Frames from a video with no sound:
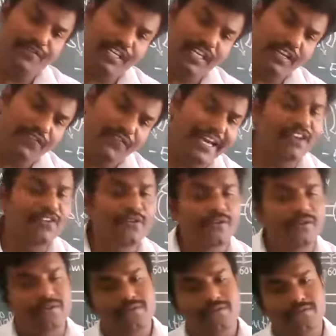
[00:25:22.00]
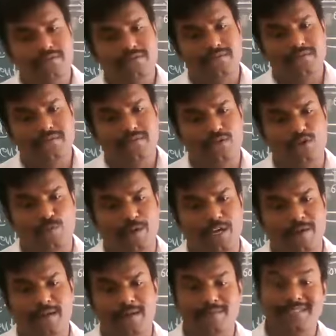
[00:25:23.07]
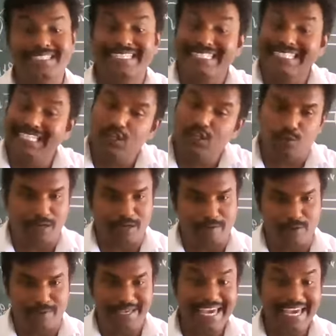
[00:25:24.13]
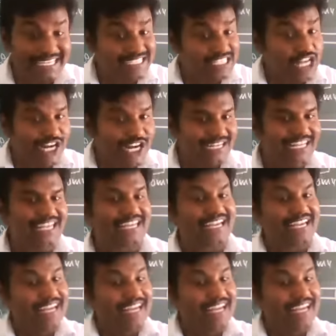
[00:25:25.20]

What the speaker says: 55 no problem. 60, no problem. Exactly.